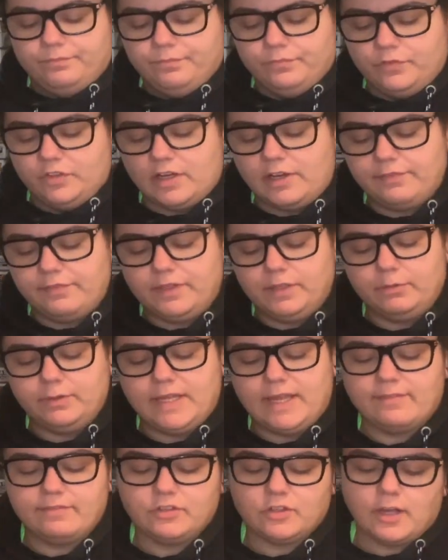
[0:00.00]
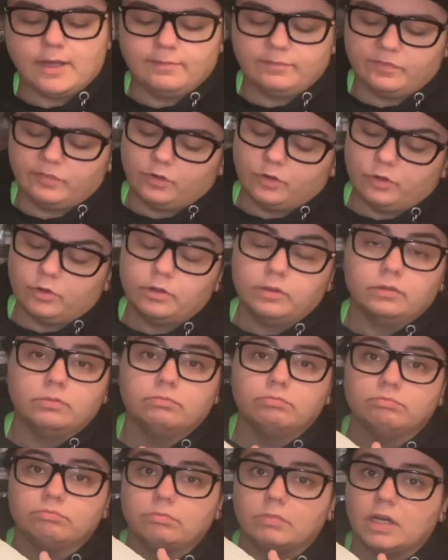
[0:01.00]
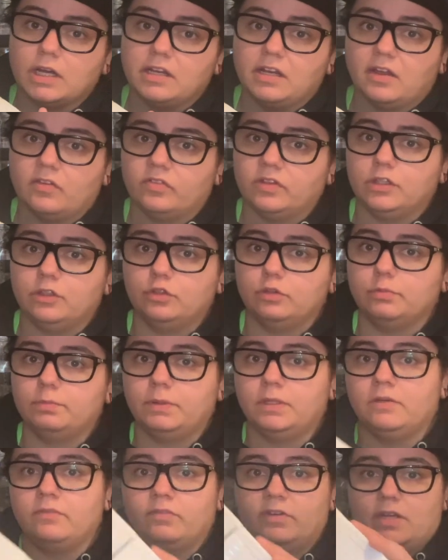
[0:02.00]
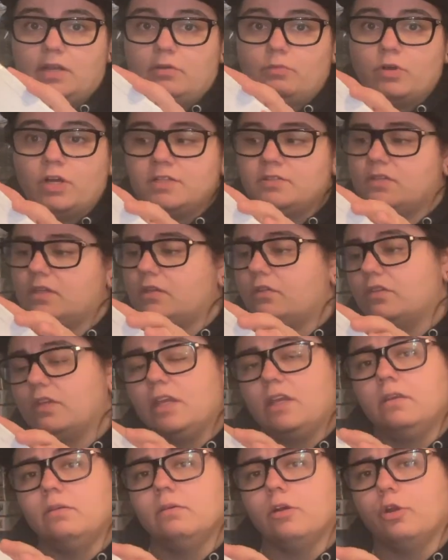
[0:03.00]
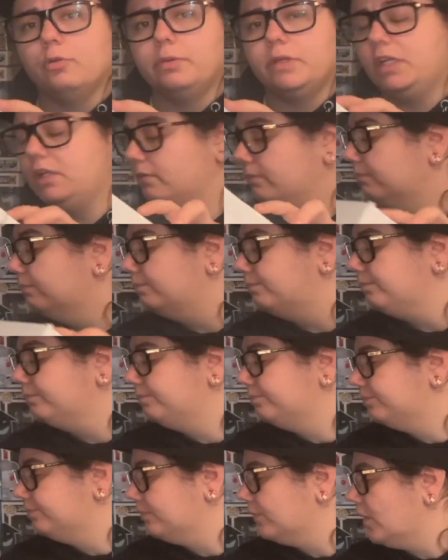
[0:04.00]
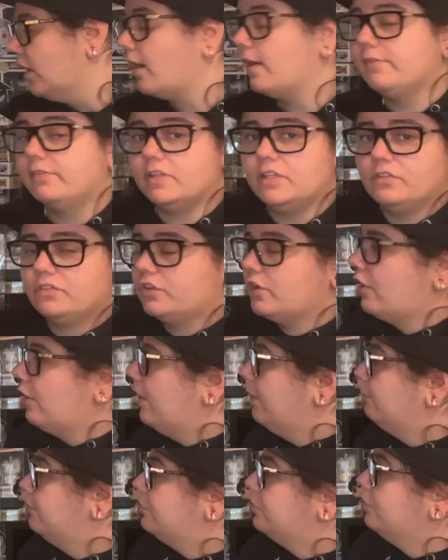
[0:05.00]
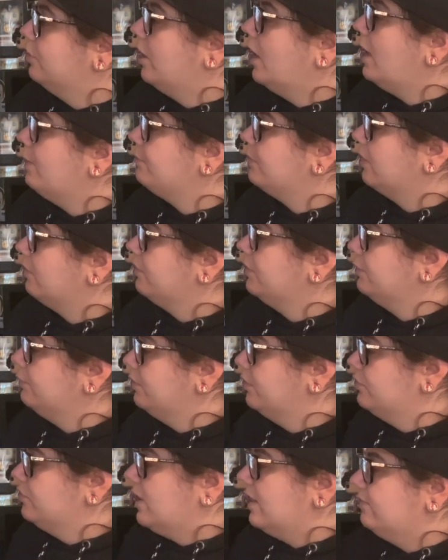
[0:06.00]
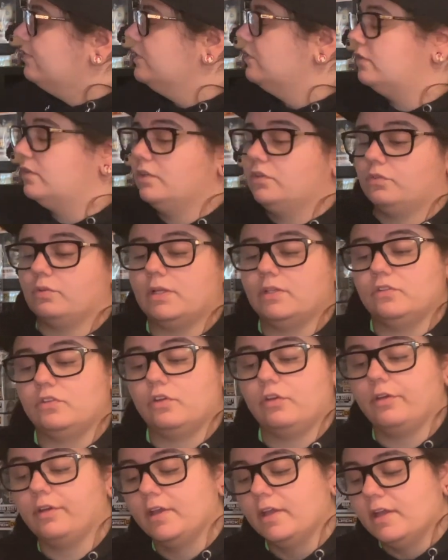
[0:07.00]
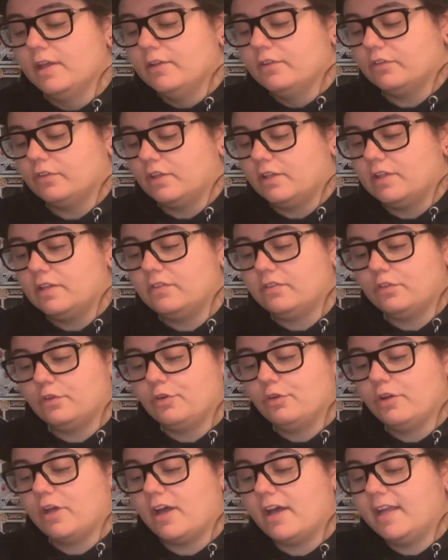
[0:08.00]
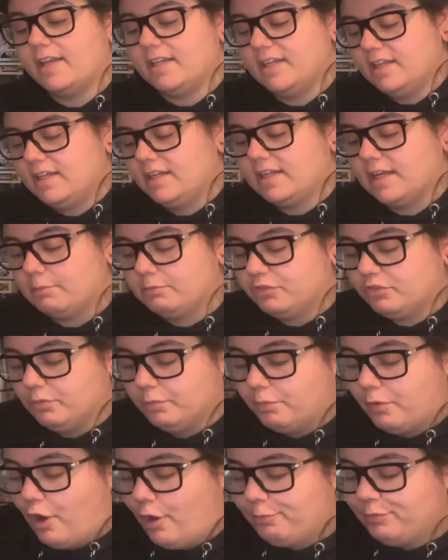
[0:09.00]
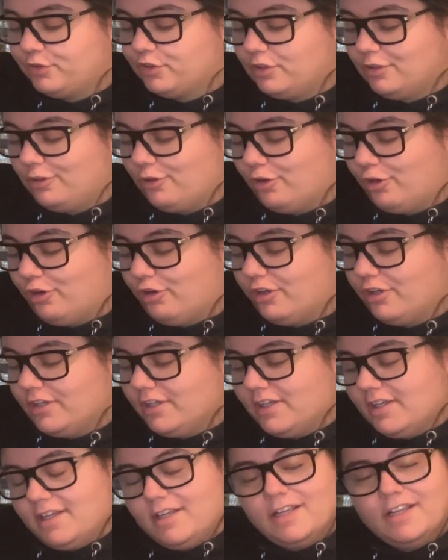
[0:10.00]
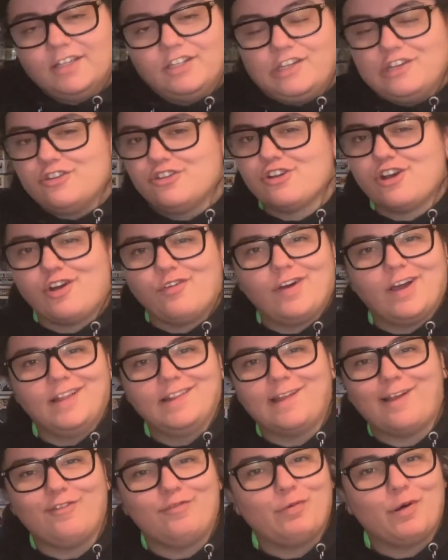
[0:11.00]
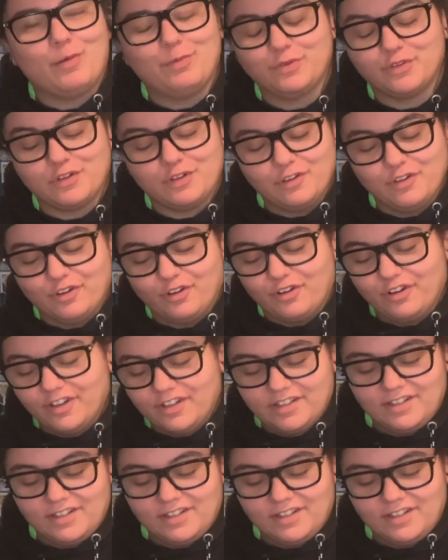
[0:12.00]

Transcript: do y'all think we have time for another little bit of an NYCC opening? I think so. I'm too hyped. I really want to dive into this one too. So this little guy here comes from Pops Galore. You know I love Pops Galore.